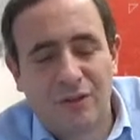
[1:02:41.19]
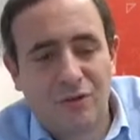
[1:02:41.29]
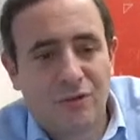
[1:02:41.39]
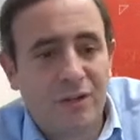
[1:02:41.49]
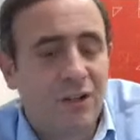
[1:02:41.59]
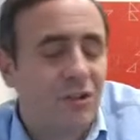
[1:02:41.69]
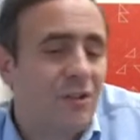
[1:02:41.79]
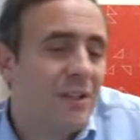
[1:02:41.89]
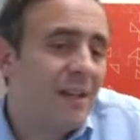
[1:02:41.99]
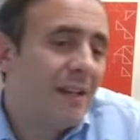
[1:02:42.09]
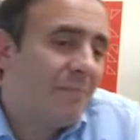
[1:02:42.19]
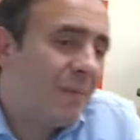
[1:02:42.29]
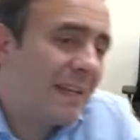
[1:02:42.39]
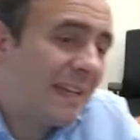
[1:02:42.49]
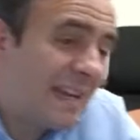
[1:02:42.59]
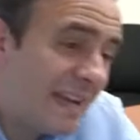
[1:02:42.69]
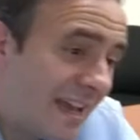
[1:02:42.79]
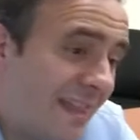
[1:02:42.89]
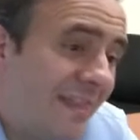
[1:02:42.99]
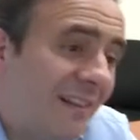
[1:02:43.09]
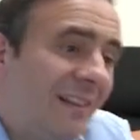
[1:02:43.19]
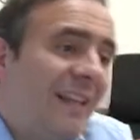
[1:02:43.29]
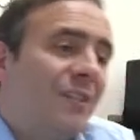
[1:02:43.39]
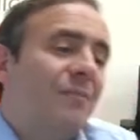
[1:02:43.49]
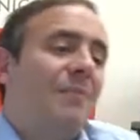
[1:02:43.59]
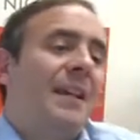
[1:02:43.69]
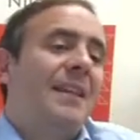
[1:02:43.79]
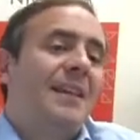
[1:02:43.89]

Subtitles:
in those directions. But nonetheless, my